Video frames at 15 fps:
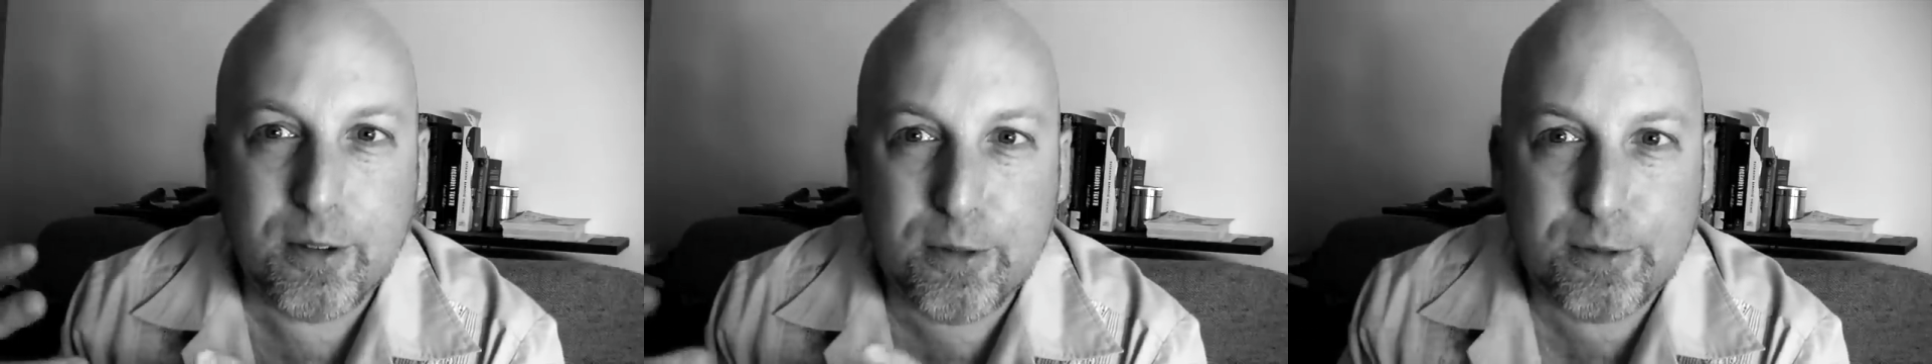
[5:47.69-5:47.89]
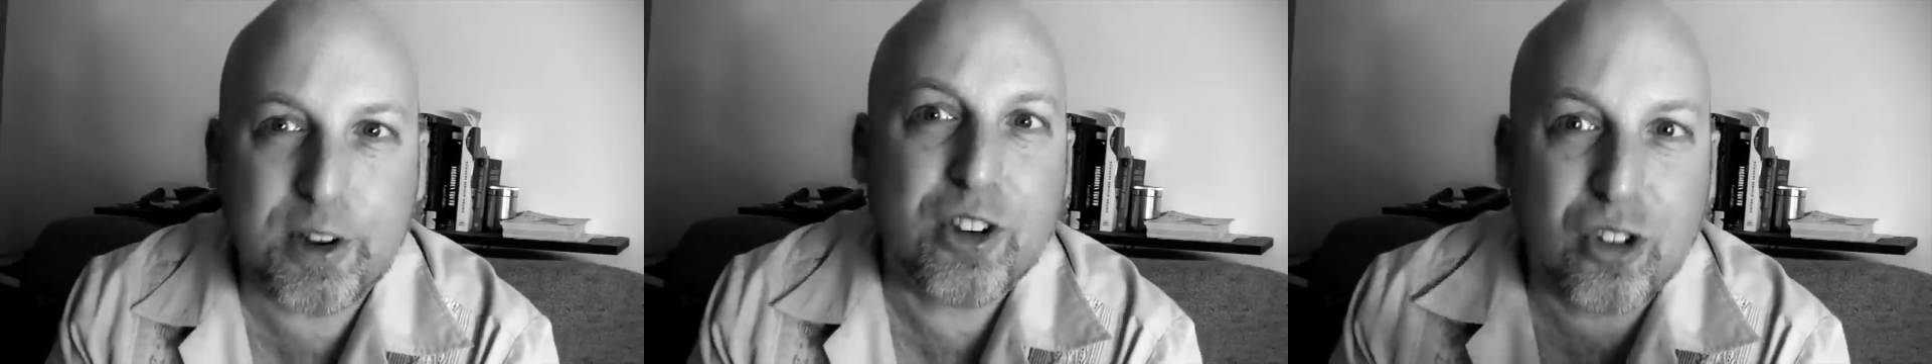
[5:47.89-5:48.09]

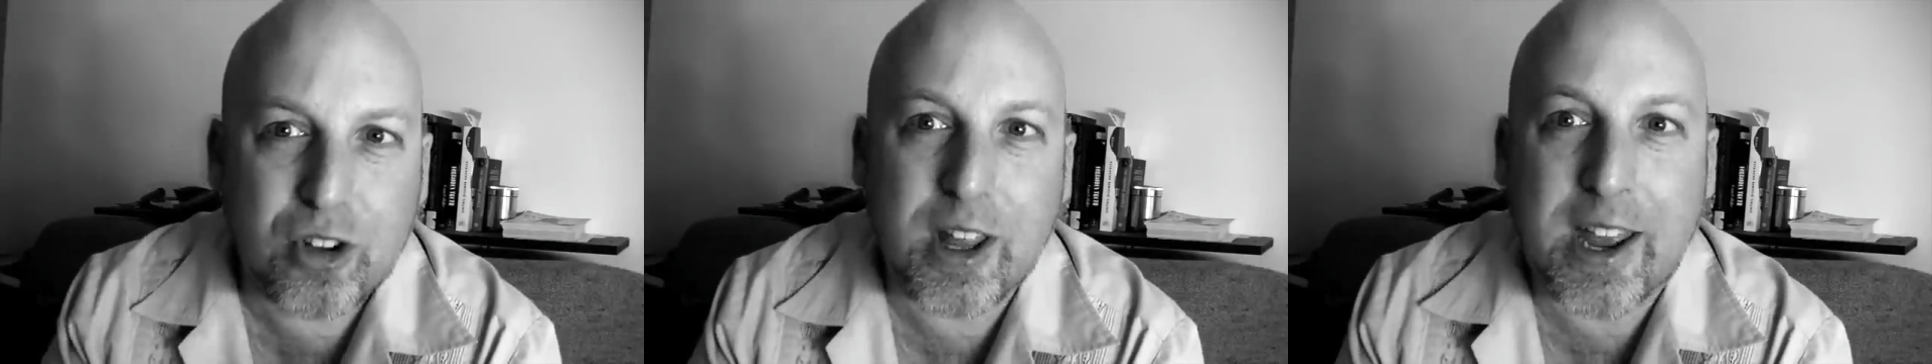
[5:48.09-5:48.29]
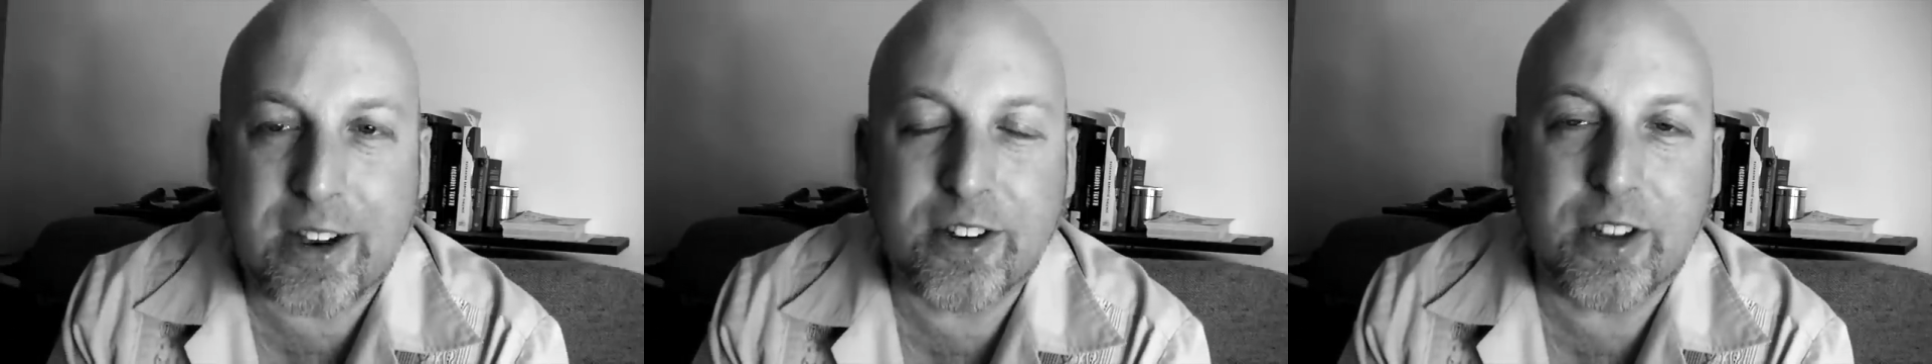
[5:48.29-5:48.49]

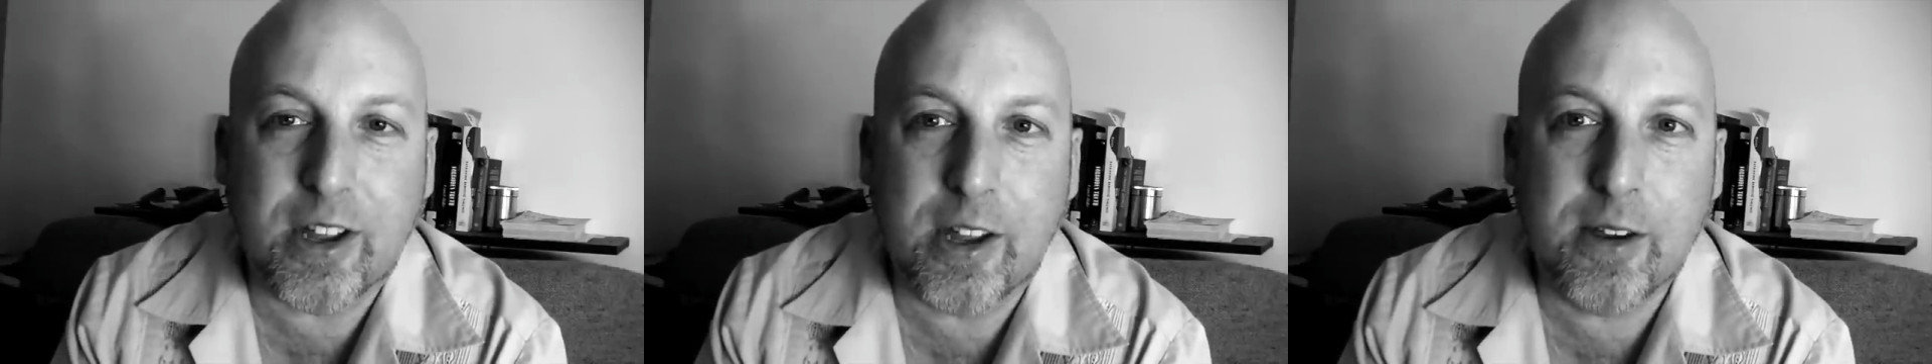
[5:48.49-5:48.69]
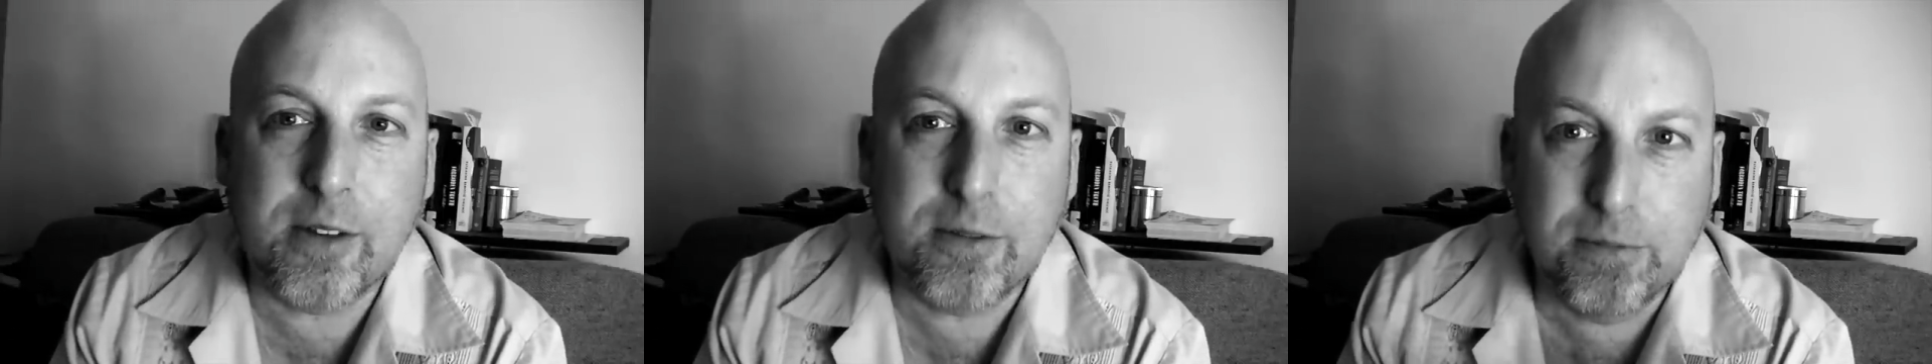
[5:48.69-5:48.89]

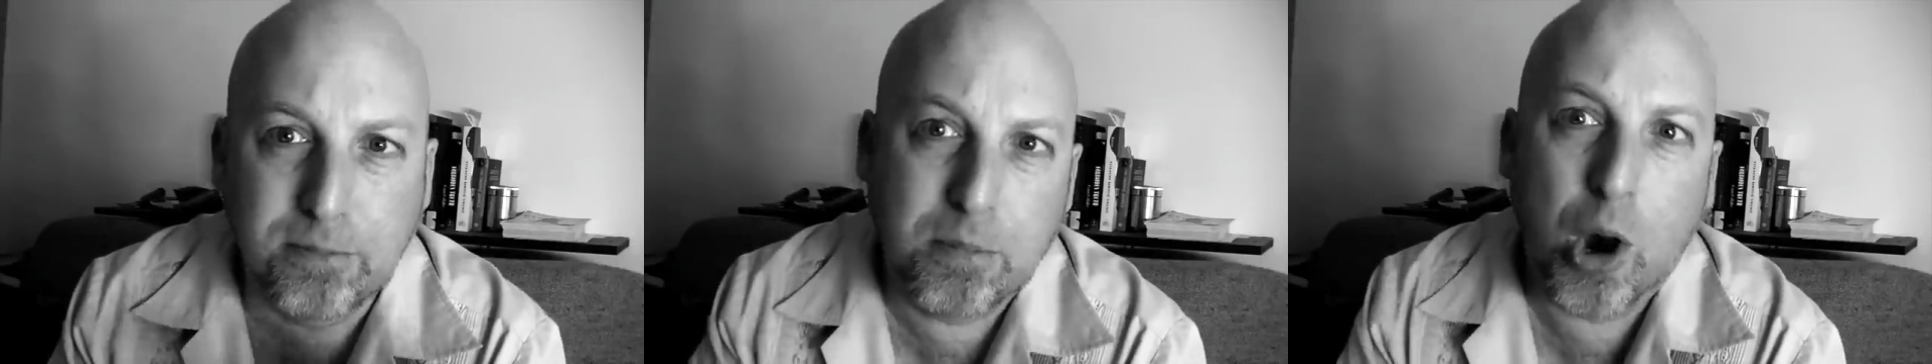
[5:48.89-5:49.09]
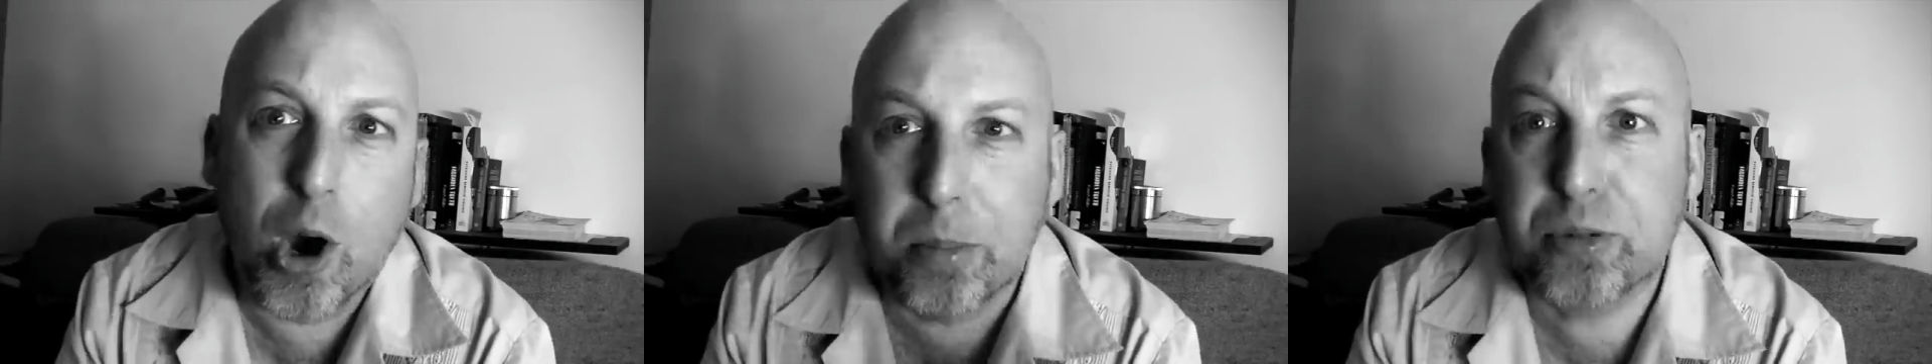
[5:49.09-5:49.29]
vigilante
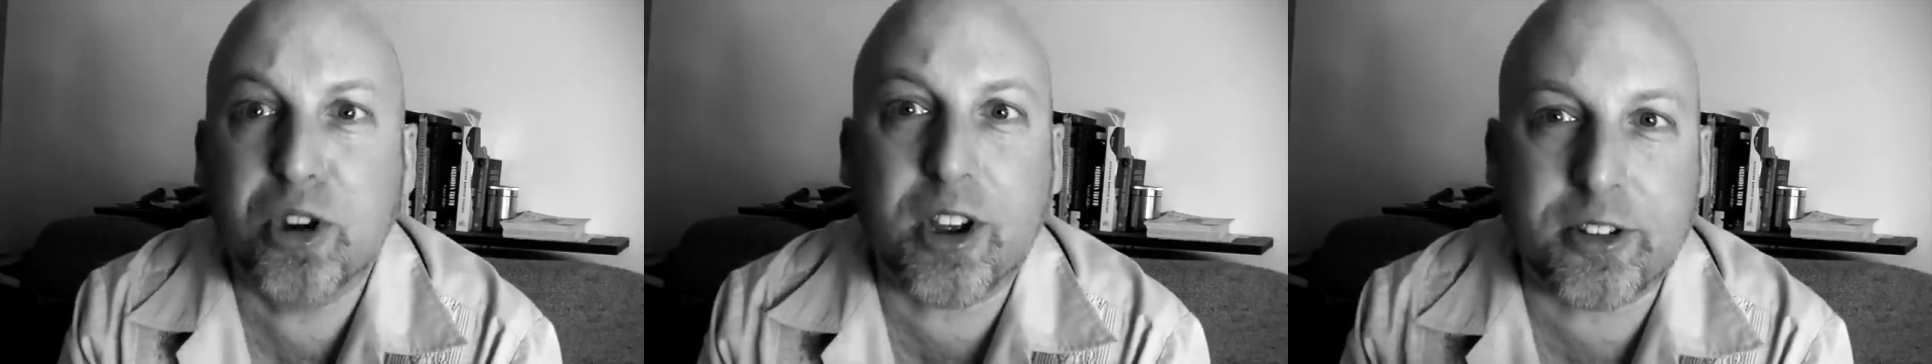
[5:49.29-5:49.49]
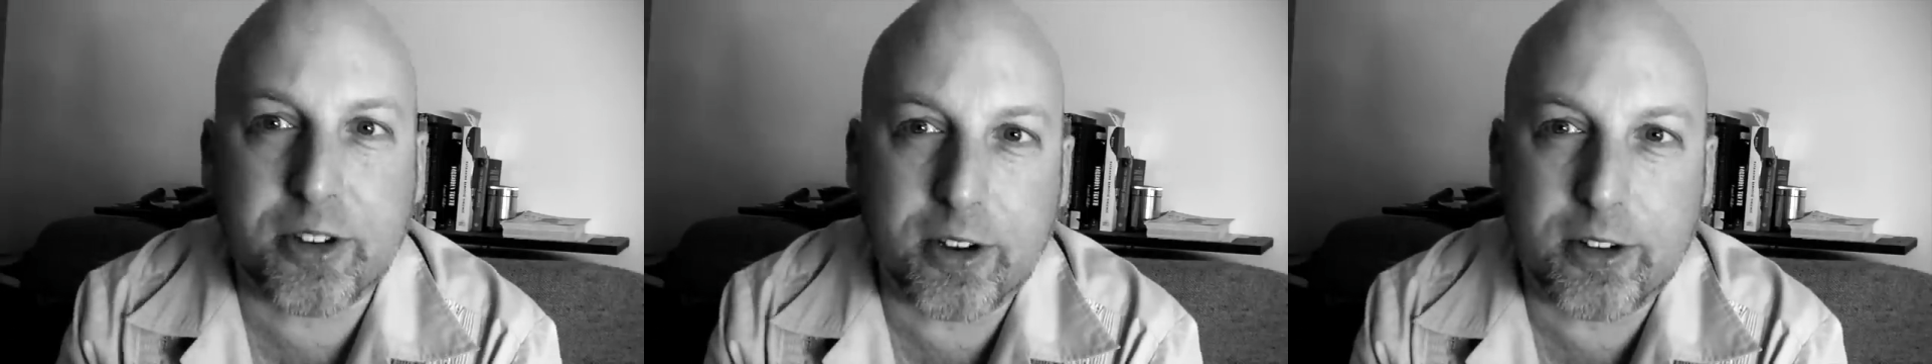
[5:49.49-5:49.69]
mob
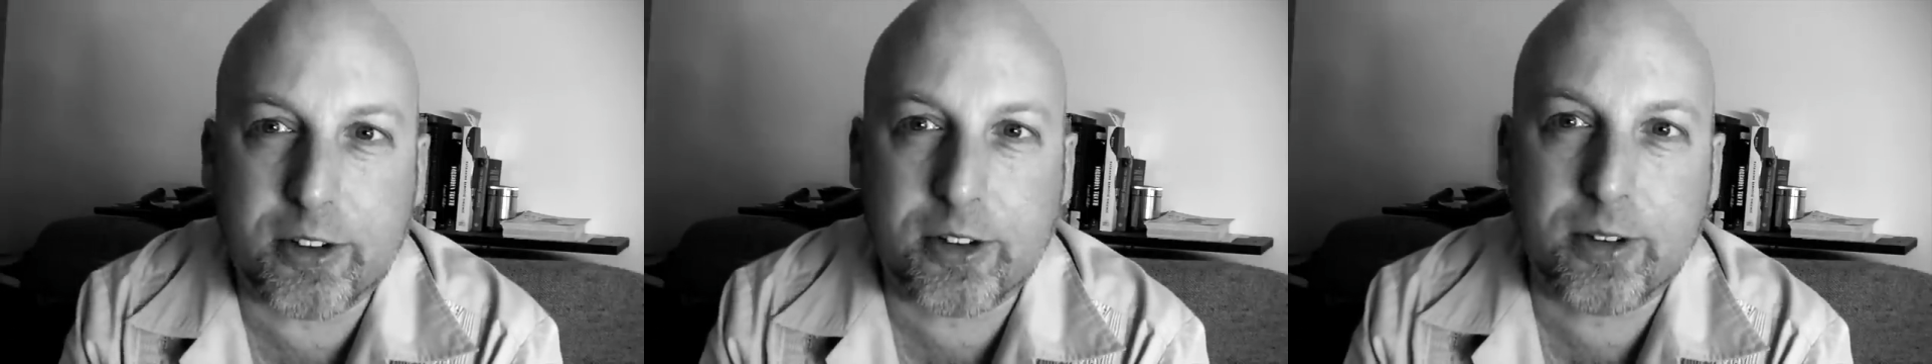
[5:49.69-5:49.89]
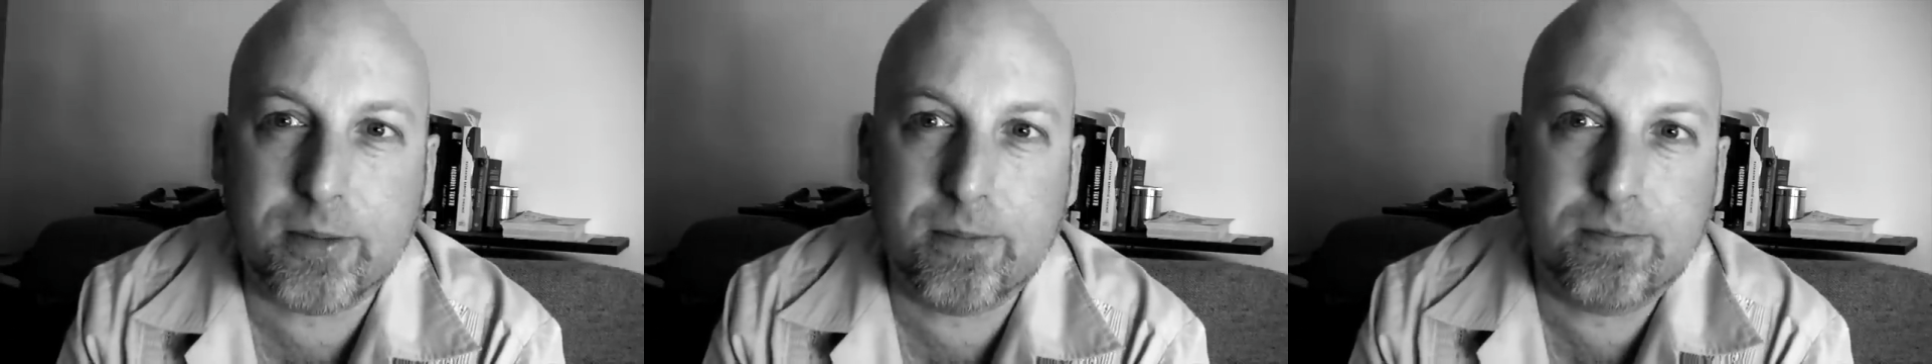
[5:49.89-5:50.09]

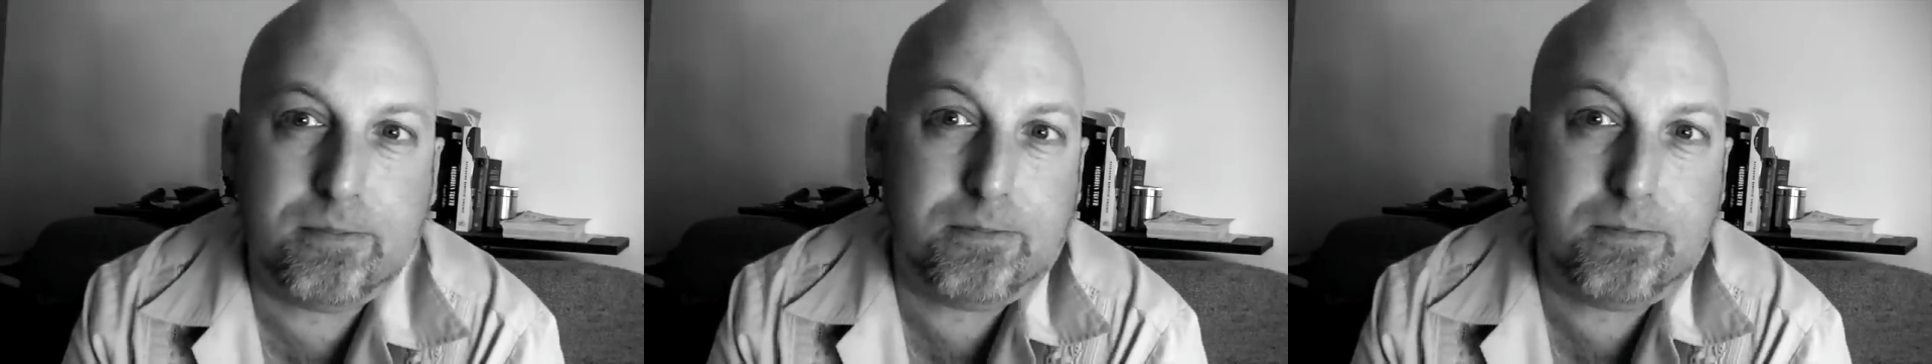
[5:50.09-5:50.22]
justice.